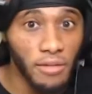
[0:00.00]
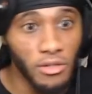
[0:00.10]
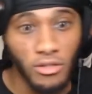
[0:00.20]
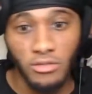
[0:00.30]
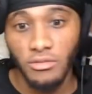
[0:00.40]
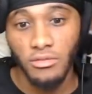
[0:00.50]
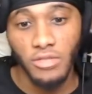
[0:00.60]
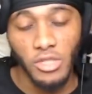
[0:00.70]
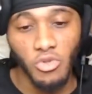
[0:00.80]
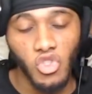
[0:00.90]
bro. Kind of
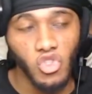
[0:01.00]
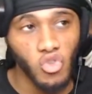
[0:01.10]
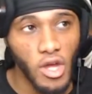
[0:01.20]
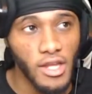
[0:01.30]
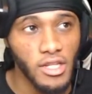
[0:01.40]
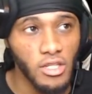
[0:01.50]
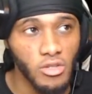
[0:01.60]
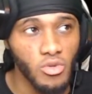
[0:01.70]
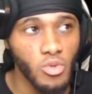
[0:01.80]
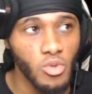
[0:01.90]
she was trying to
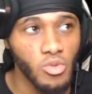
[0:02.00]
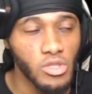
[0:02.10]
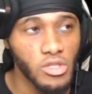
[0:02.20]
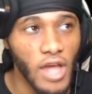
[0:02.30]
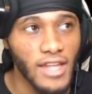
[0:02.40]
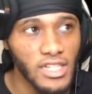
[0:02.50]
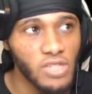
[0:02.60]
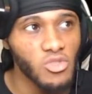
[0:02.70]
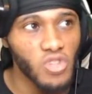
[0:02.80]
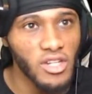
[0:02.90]
use. I um, think
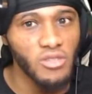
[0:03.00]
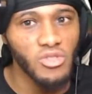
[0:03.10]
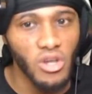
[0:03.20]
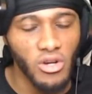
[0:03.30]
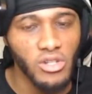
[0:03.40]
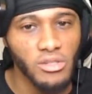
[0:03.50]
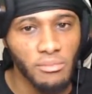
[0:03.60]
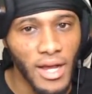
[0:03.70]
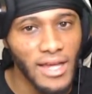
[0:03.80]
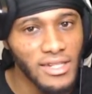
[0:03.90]
she was trying um, to use Erza's
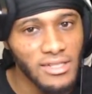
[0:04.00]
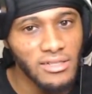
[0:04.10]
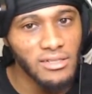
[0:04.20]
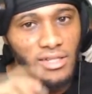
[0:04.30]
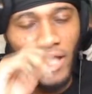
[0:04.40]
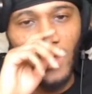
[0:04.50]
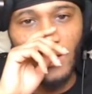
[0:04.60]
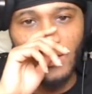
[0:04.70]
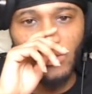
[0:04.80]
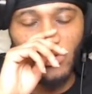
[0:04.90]
body.
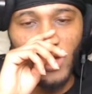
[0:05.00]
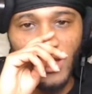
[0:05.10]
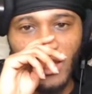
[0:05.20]
Like she was trying to get